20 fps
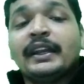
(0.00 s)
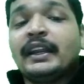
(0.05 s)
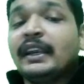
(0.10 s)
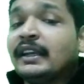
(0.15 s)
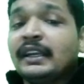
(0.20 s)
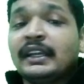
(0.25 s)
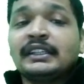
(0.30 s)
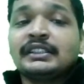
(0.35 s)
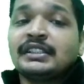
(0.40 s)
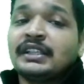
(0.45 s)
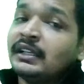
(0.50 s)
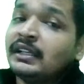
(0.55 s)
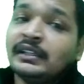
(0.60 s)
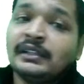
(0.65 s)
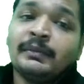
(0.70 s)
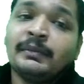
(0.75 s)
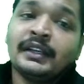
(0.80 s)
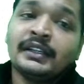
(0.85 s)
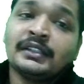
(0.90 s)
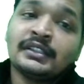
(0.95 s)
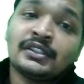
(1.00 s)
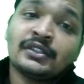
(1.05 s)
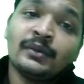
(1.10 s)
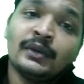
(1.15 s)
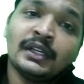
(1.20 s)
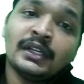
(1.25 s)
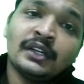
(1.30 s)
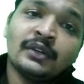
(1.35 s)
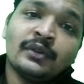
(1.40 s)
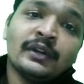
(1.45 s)
ending JEE Mains
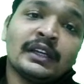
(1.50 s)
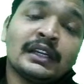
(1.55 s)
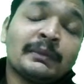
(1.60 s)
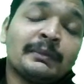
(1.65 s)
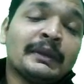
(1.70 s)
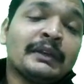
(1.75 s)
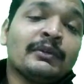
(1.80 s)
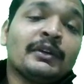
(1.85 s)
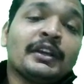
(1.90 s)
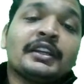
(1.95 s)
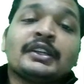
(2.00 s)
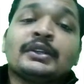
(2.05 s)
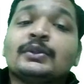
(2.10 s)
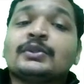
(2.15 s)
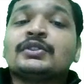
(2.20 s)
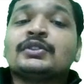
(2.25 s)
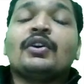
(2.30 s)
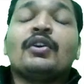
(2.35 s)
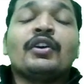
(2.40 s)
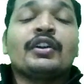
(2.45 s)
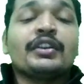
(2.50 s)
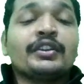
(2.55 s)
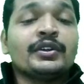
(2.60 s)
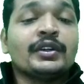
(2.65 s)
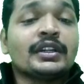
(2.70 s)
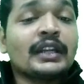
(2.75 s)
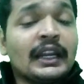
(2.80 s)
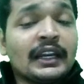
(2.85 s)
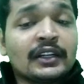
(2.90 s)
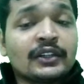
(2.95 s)
2020 PYQs on
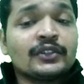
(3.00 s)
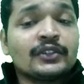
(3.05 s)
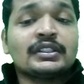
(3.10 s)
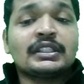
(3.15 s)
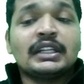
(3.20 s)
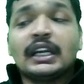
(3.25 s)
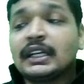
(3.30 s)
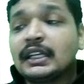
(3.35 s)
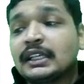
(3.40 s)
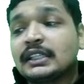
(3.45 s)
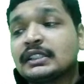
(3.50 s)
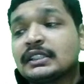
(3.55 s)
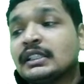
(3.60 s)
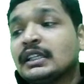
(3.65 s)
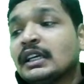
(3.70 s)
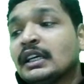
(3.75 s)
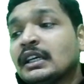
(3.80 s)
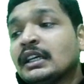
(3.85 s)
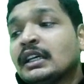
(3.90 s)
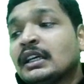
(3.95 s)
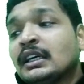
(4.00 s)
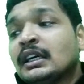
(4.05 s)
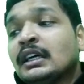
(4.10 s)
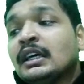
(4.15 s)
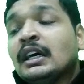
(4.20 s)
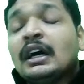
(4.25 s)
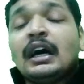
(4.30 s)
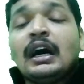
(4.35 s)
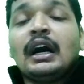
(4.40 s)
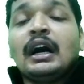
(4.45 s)
your electrostatics.
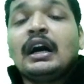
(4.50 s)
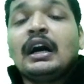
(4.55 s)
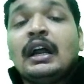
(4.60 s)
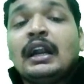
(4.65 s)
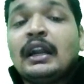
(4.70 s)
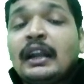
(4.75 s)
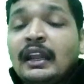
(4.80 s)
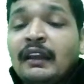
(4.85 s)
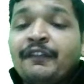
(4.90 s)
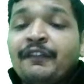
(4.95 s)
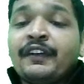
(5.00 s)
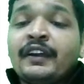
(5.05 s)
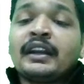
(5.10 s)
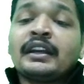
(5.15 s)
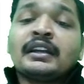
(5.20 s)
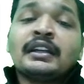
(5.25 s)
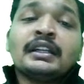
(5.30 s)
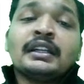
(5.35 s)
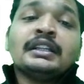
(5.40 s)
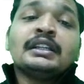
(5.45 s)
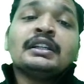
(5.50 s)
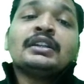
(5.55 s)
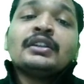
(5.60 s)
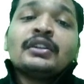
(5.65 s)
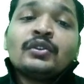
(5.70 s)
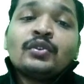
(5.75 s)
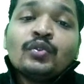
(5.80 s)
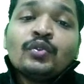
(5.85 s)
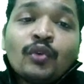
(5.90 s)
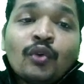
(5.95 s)
Definitely
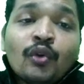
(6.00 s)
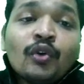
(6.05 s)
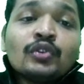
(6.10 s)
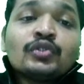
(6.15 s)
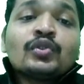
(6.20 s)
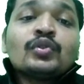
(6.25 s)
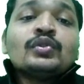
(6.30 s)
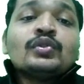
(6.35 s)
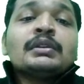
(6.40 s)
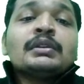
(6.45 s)
do go through the